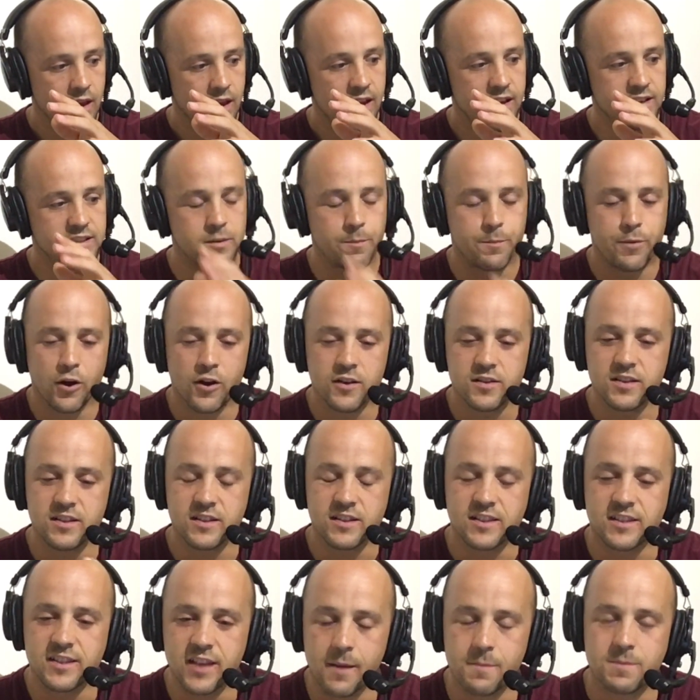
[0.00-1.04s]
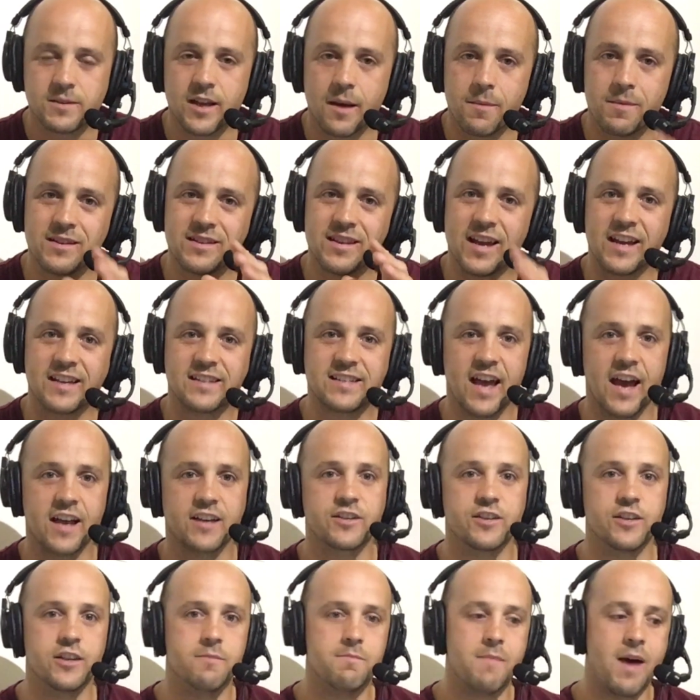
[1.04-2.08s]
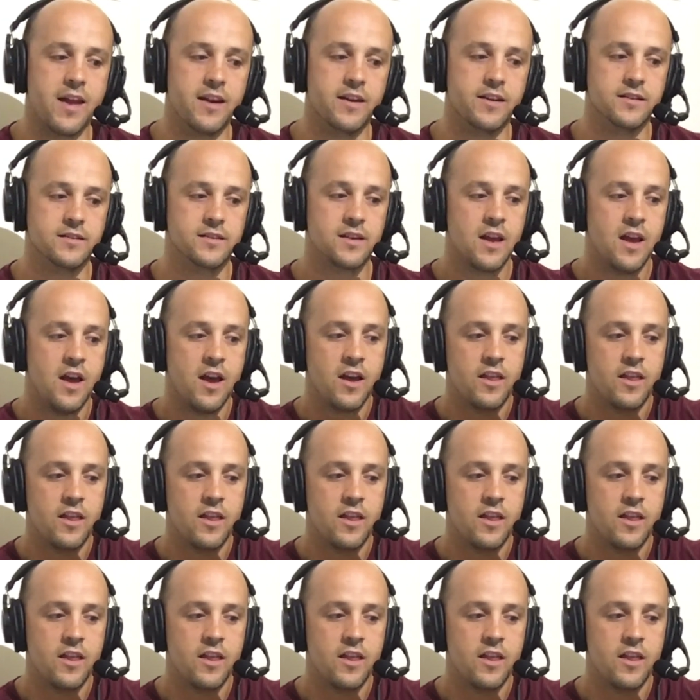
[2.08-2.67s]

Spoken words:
It's the person that steps up and takes action that matters.